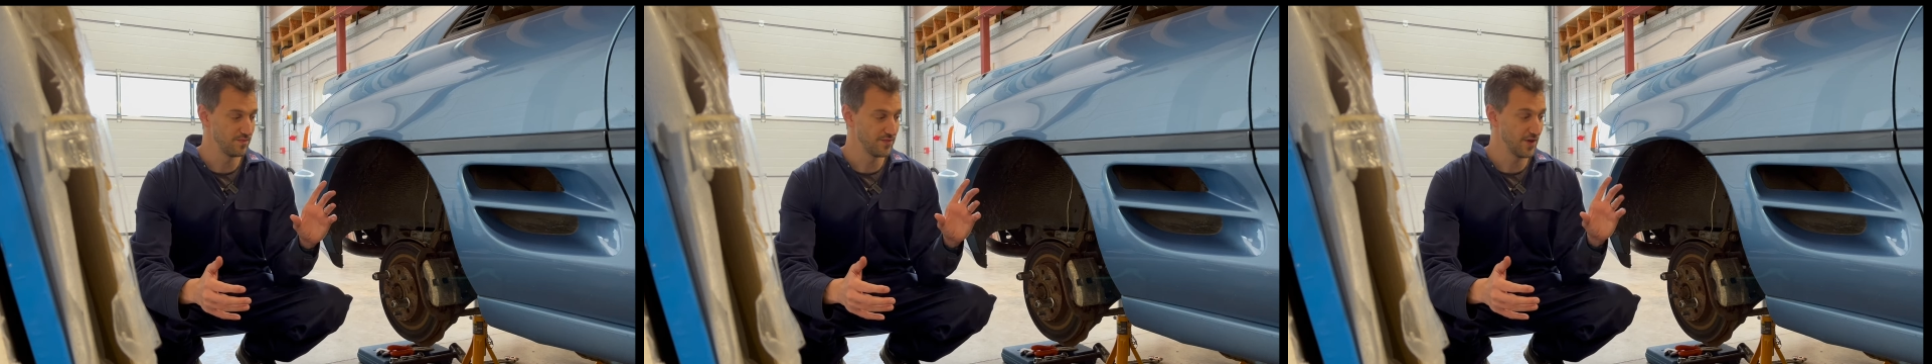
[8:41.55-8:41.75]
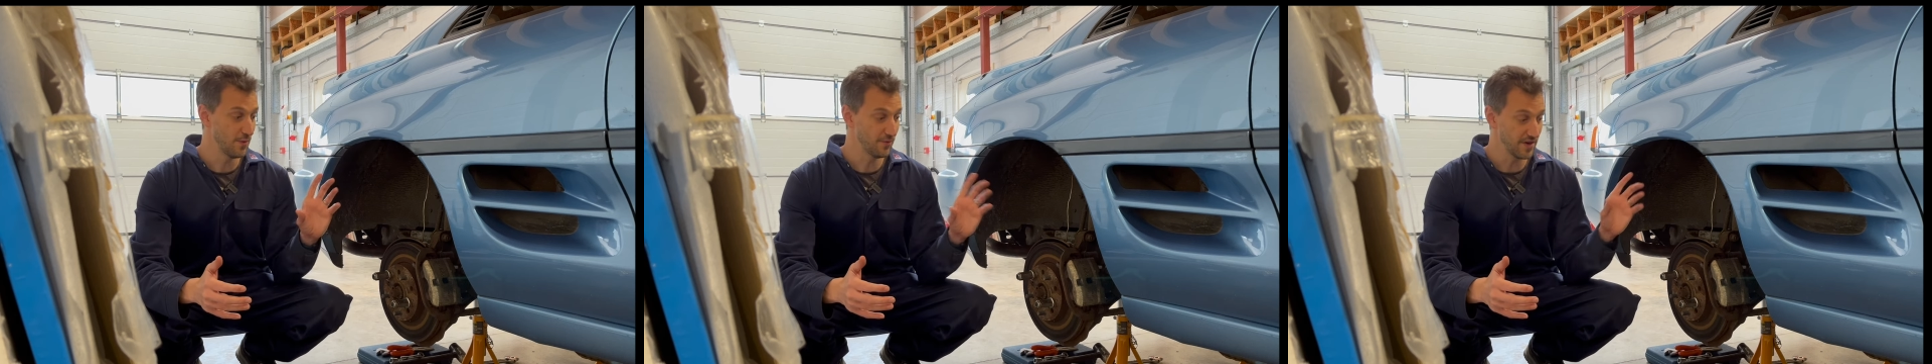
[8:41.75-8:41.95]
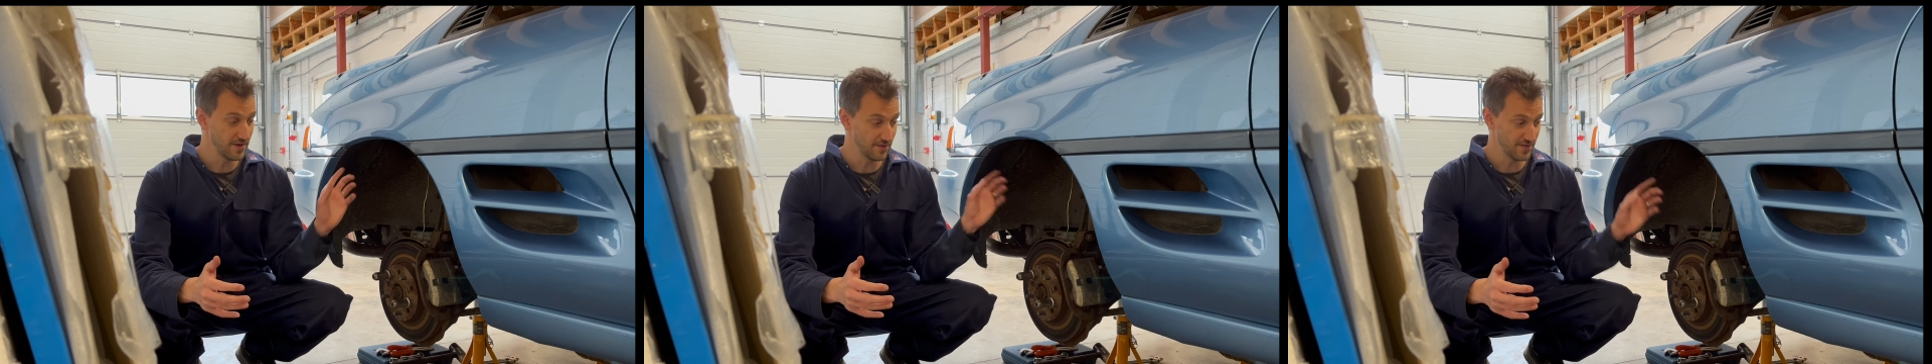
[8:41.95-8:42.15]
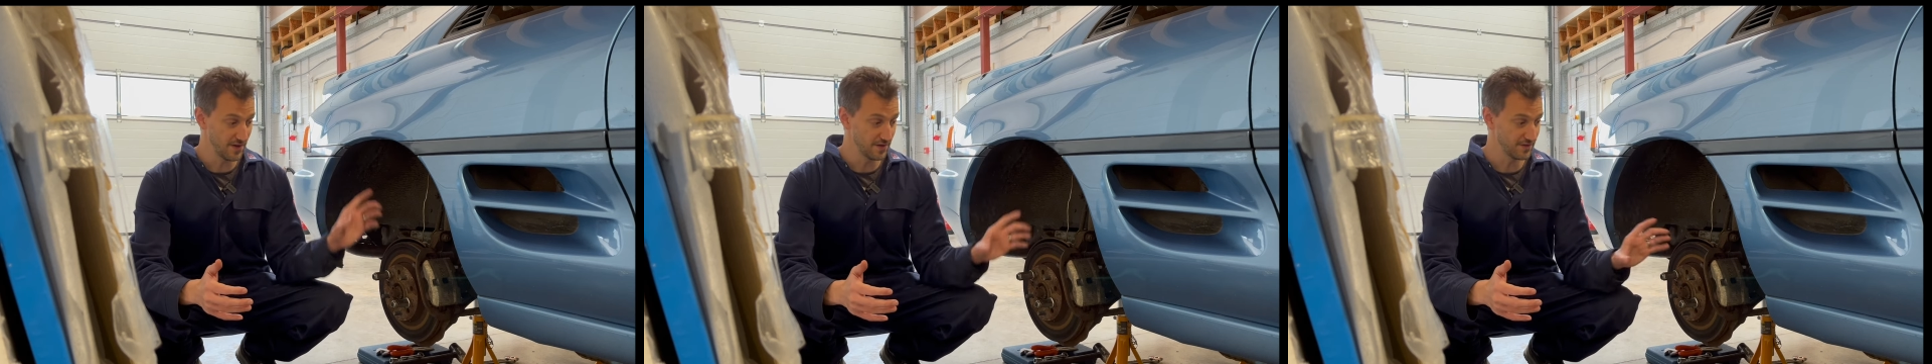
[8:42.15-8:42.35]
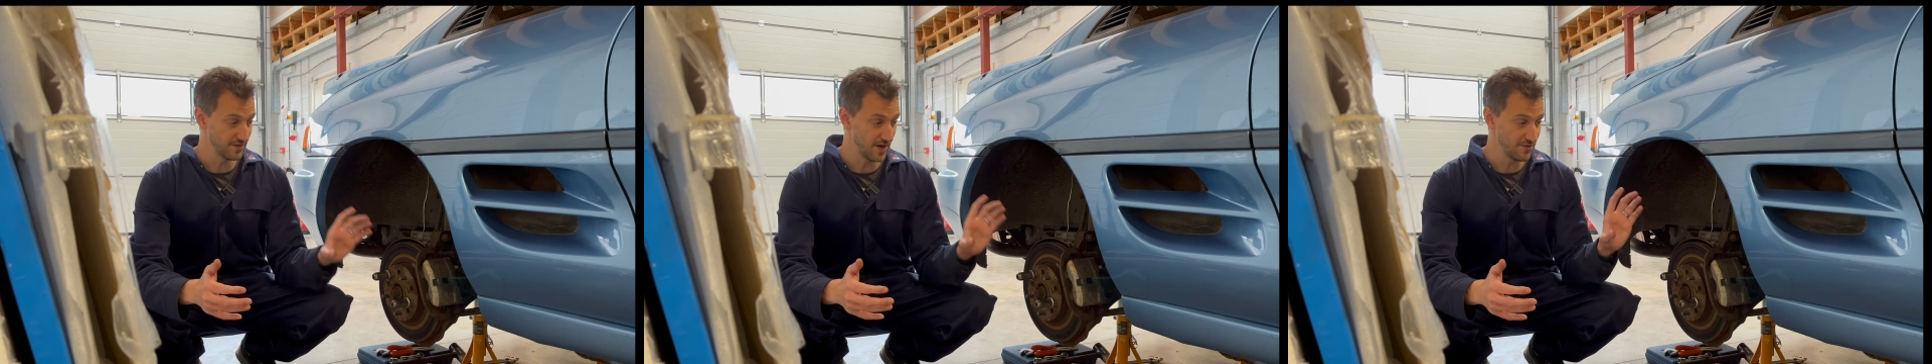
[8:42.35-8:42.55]
done what I did on the
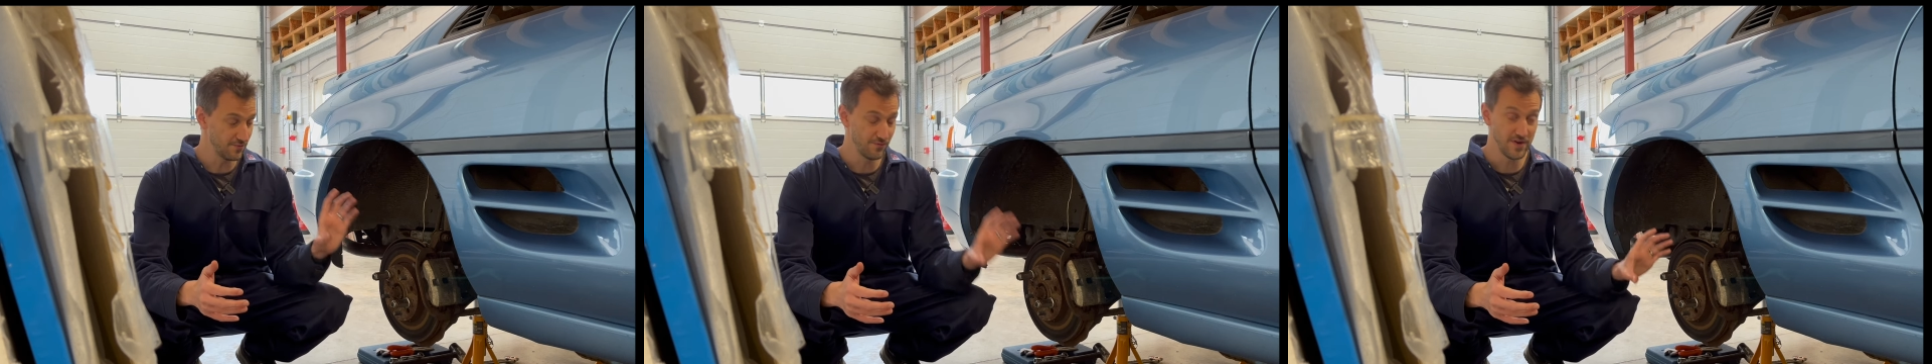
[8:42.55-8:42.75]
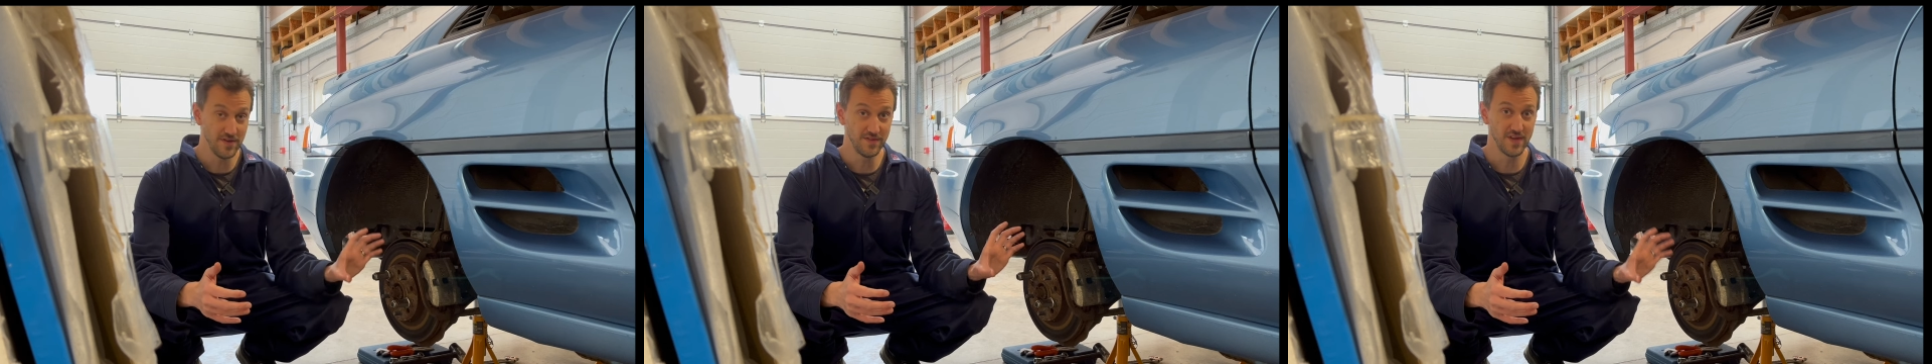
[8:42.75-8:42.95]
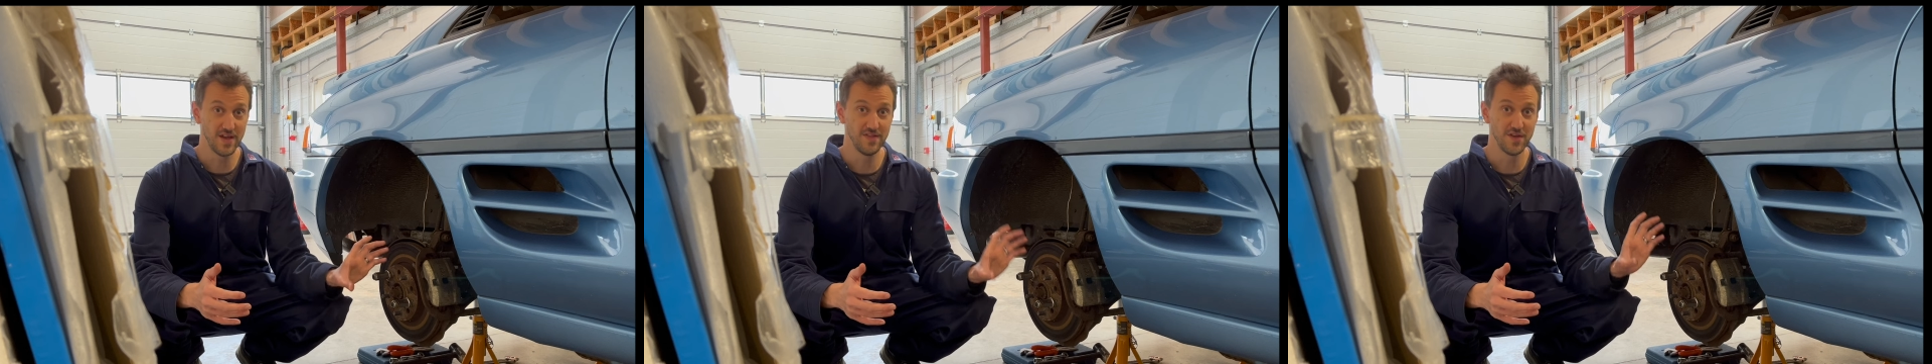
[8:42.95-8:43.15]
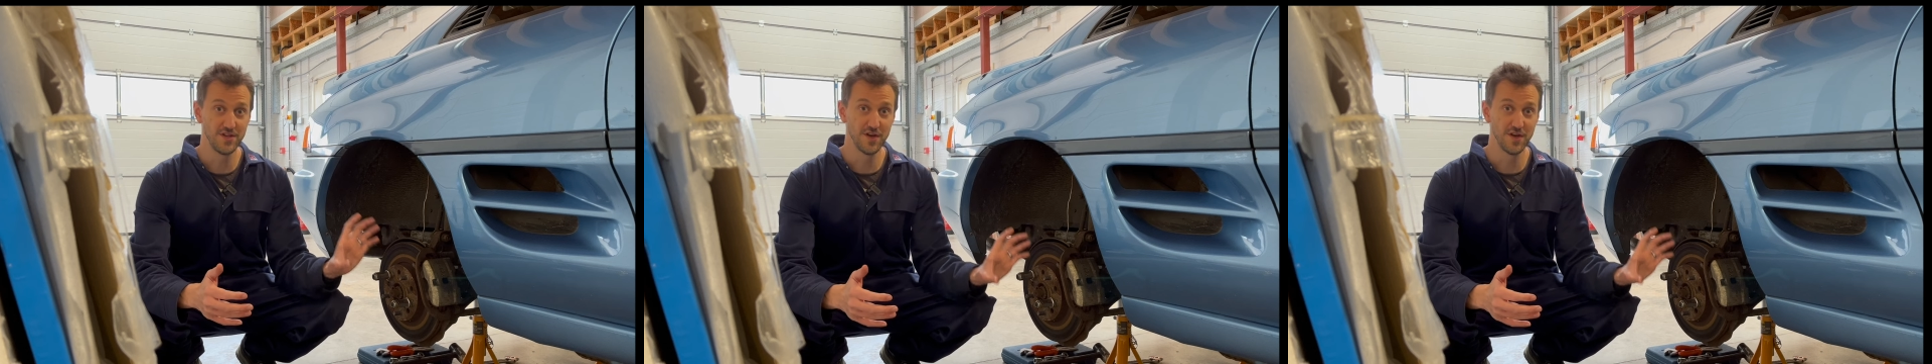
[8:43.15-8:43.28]
other side, reset the